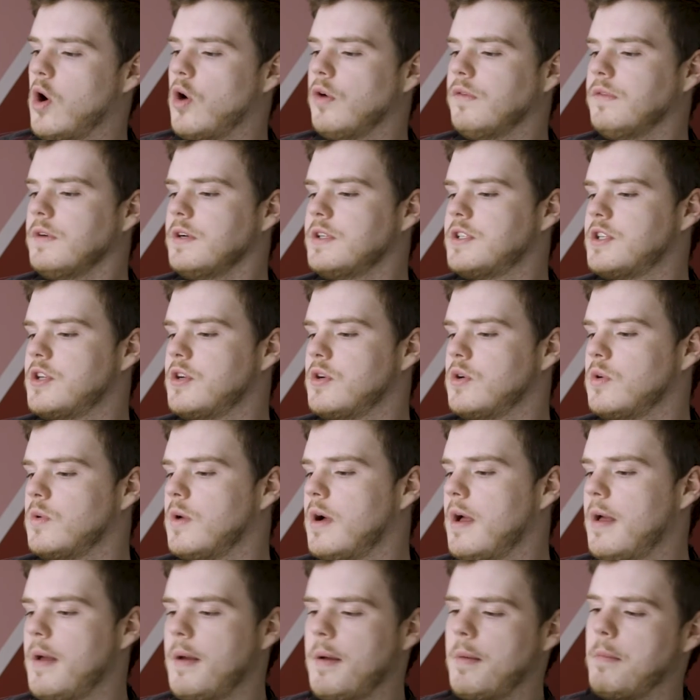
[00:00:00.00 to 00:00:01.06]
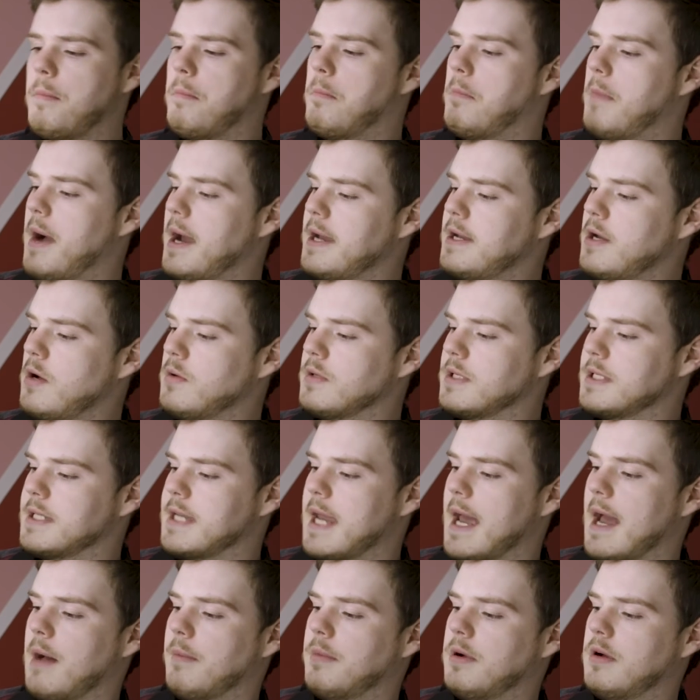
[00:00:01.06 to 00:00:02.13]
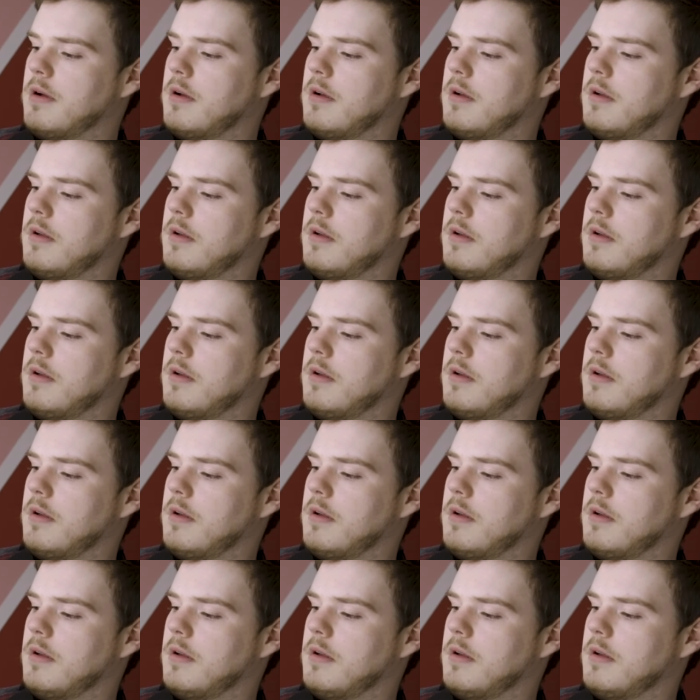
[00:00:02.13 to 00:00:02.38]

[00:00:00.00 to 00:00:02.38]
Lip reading: over to my notes tab,